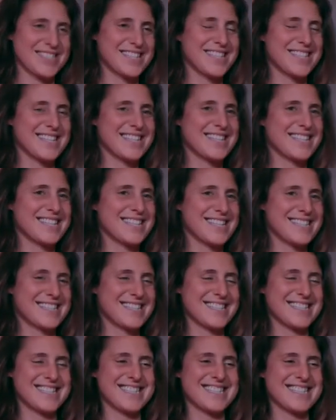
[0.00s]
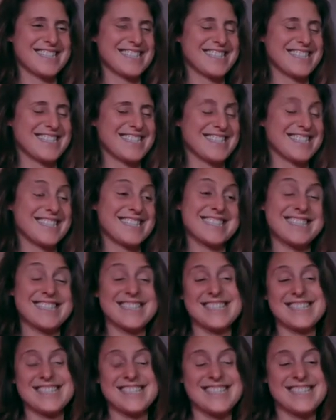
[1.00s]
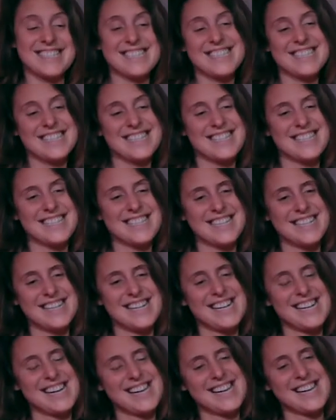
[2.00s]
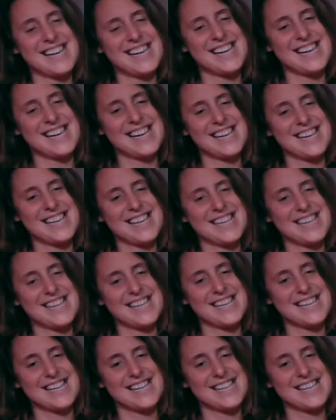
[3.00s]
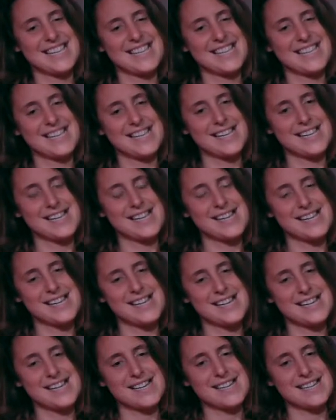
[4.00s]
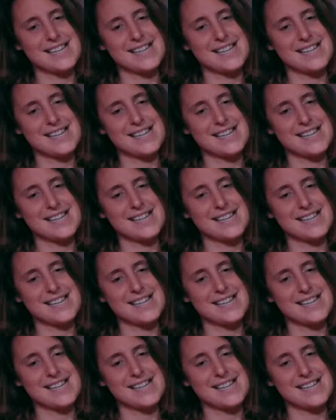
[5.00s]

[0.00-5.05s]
(not speaking)